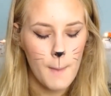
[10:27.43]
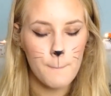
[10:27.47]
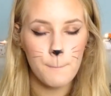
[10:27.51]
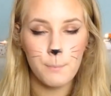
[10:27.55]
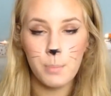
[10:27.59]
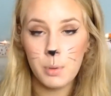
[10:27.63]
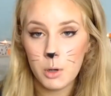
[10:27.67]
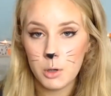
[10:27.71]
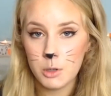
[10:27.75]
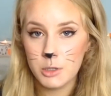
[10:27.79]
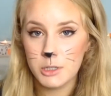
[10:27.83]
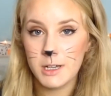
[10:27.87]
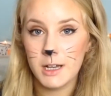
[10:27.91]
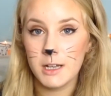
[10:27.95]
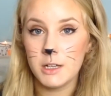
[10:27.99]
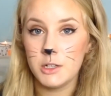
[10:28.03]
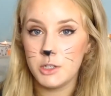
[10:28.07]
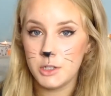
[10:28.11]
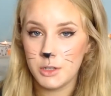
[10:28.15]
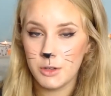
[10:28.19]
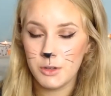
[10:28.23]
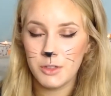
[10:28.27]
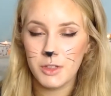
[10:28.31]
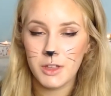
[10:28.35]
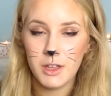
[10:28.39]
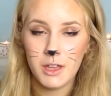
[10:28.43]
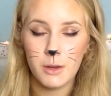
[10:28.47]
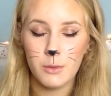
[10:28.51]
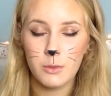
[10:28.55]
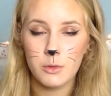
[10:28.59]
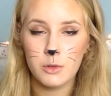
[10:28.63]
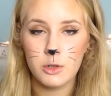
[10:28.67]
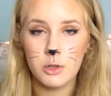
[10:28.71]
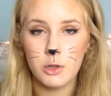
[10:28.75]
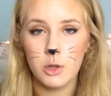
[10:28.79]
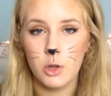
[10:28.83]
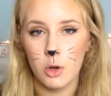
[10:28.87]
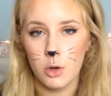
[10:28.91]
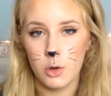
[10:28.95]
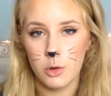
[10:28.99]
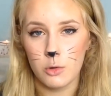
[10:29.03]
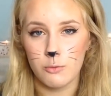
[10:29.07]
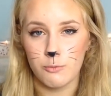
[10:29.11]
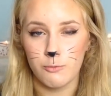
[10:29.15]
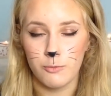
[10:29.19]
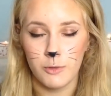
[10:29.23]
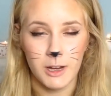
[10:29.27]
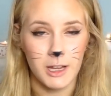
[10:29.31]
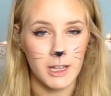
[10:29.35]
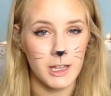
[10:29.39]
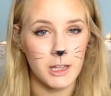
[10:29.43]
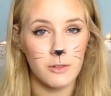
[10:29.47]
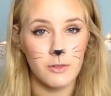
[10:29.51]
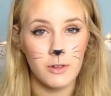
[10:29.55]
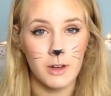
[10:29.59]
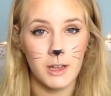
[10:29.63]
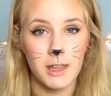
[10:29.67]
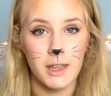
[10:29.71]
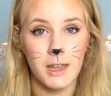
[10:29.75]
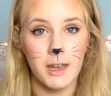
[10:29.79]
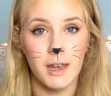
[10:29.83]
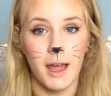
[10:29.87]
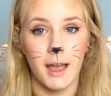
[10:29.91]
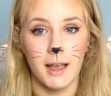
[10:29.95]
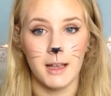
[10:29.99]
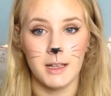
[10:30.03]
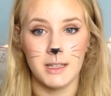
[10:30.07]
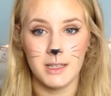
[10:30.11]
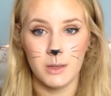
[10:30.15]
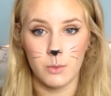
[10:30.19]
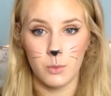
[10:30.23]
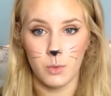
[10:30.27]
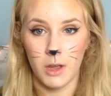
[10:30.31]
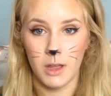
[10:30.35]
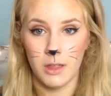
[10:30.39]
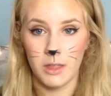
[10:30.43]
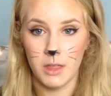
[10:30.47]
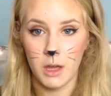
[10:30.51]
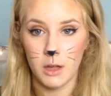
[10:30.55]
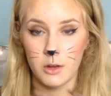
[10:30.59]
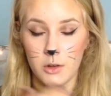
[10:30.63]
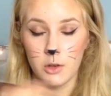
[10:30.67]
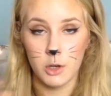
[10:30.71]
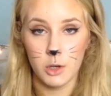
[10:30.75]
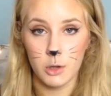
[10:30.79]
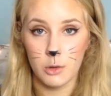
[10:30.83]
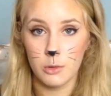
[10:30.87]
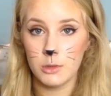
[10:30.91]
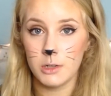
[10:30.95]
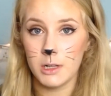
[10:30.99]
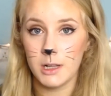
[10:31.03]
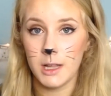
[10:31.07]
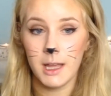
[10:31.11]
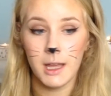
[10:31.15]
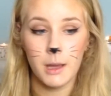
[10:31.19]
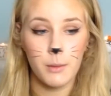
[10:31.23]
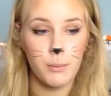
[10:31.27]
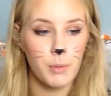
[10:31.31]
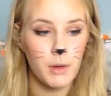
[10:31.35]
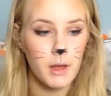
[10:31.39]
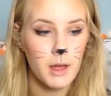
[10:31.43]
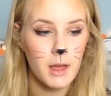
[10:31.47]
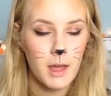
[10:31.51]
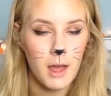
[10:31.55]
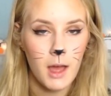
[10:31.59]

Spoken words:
But I do think it would look really, really nice with a nude lip,